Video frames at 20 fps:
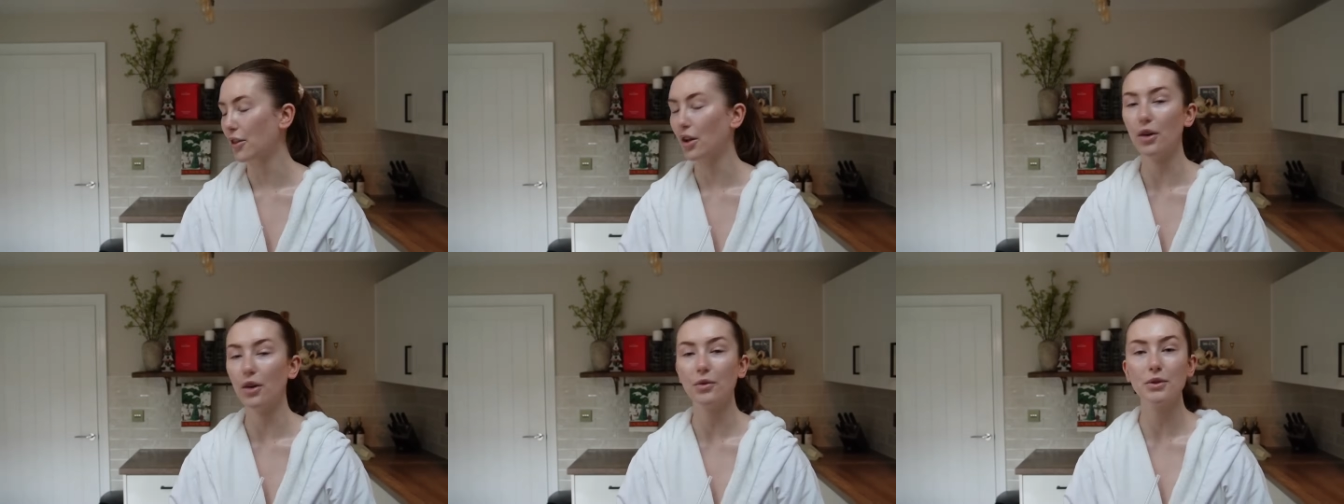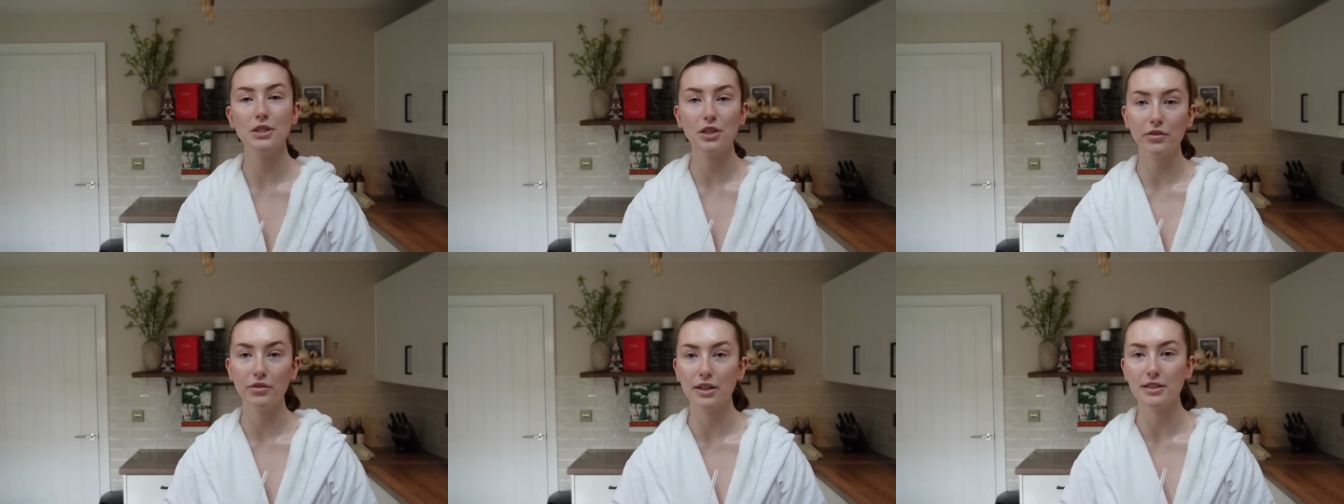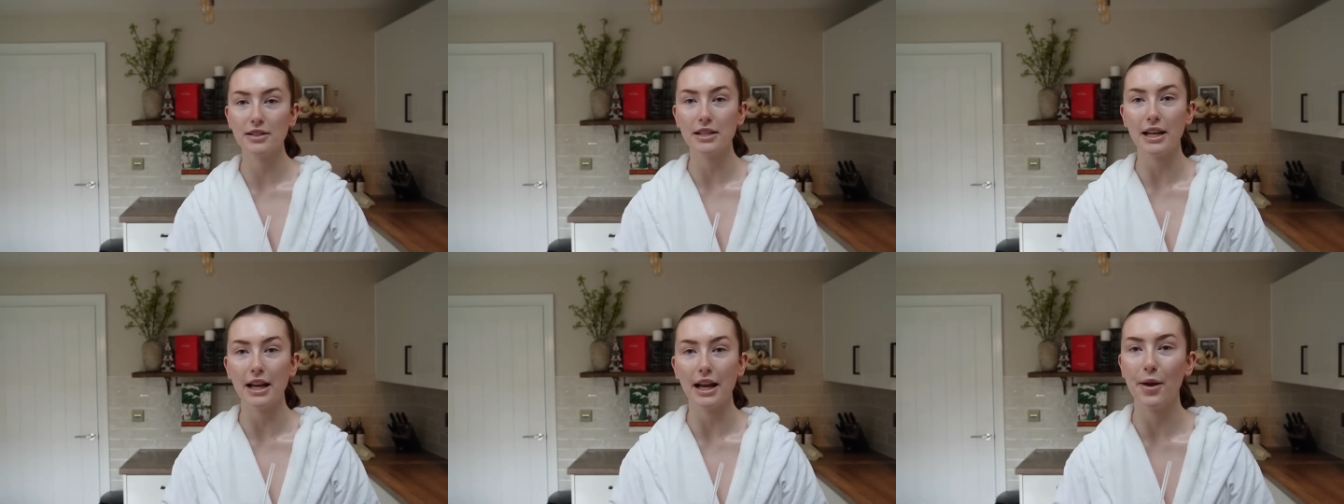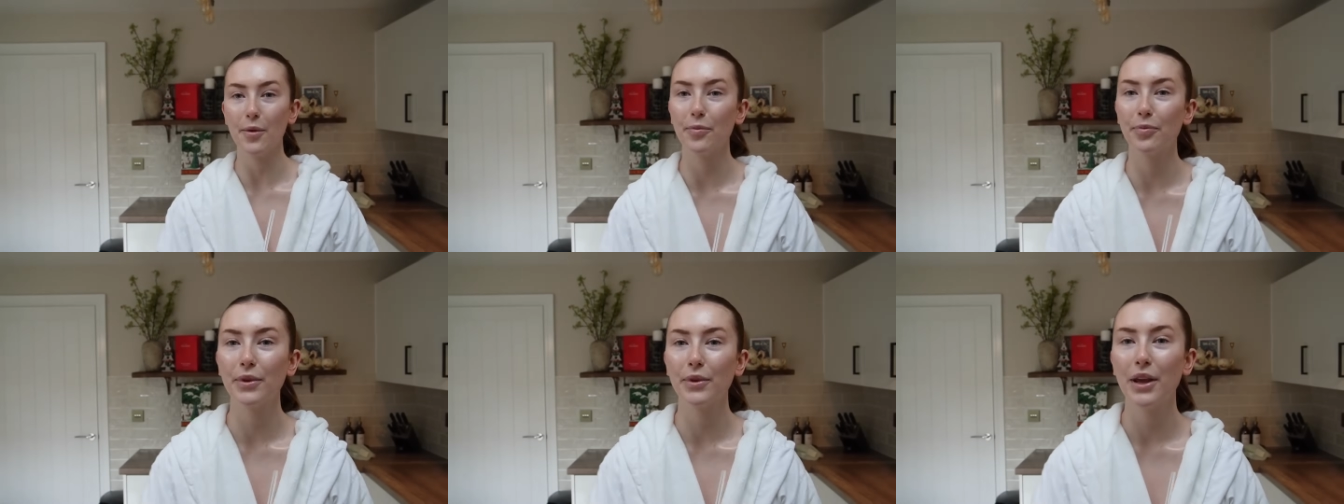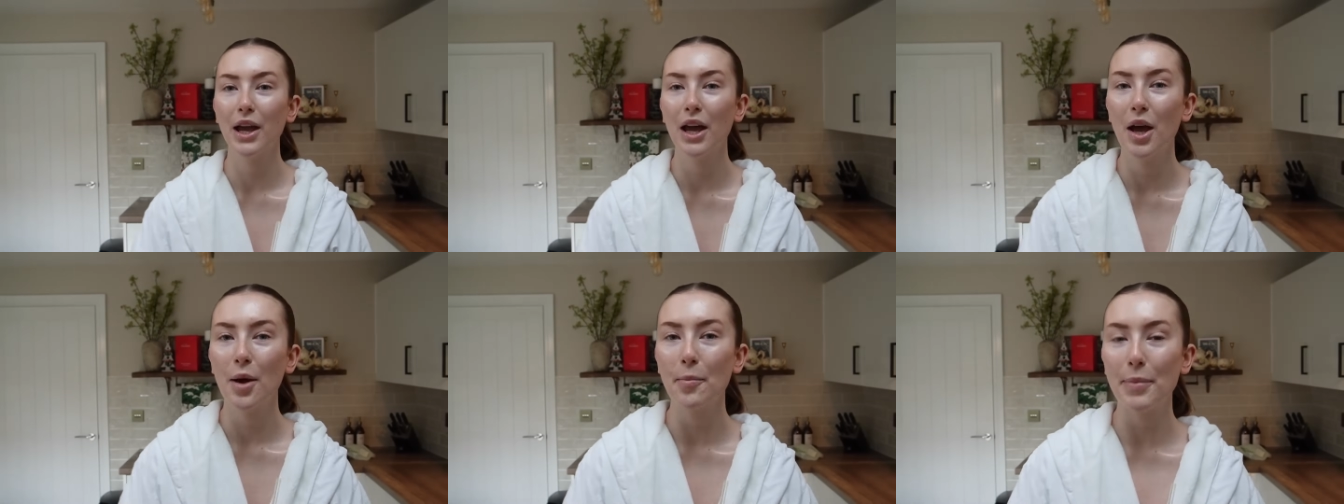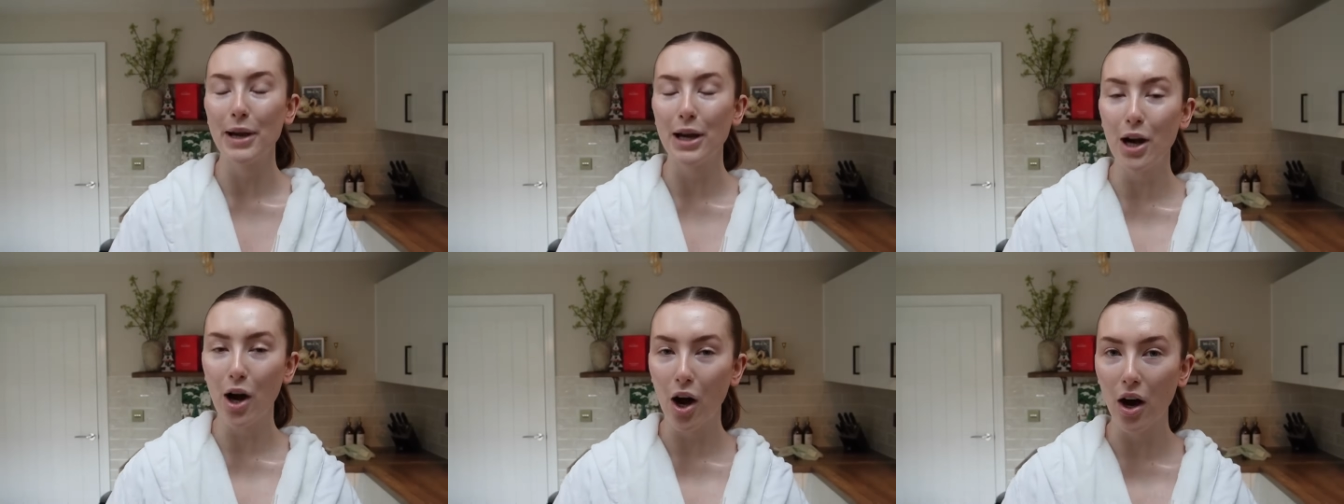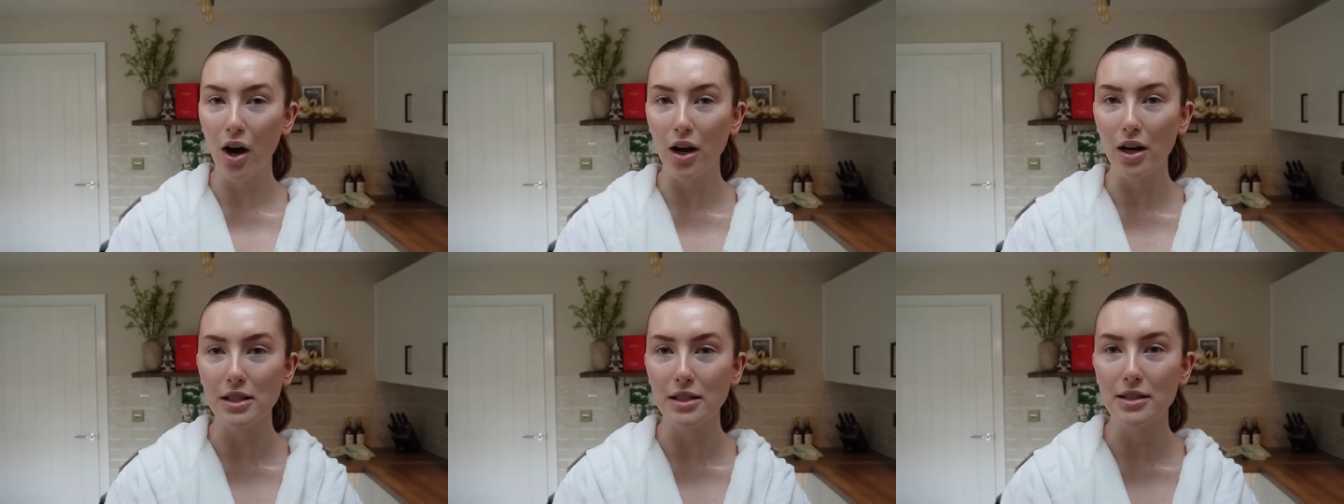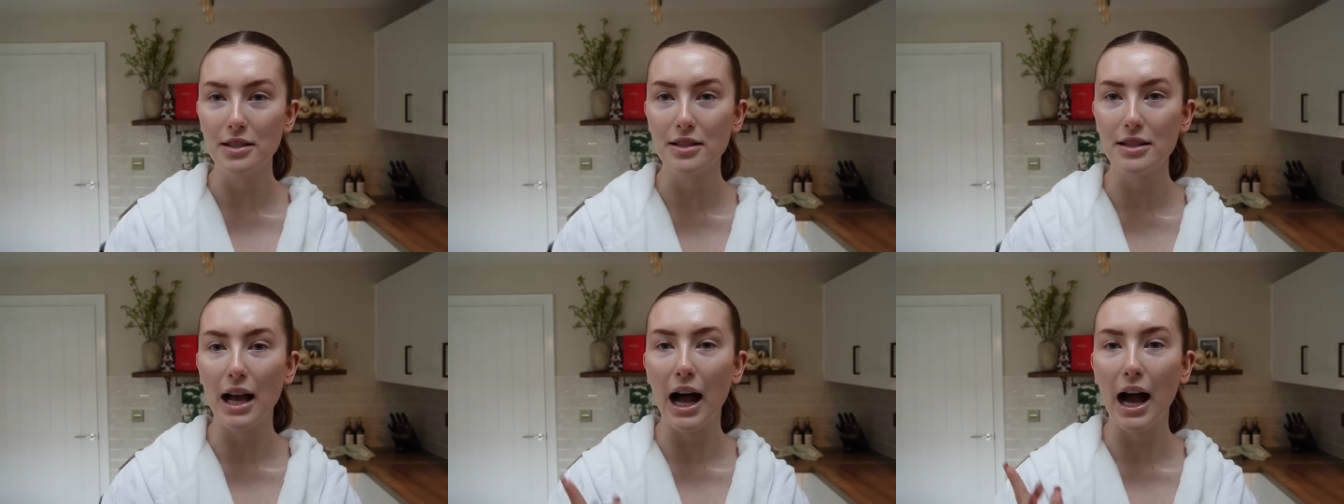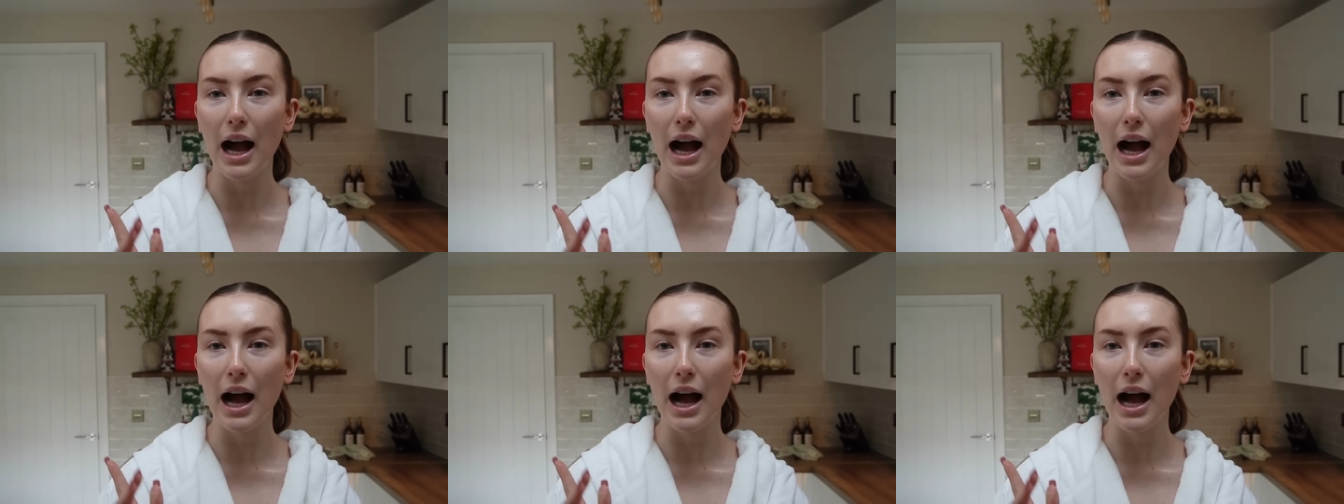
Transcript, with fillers: But I was still vlog today because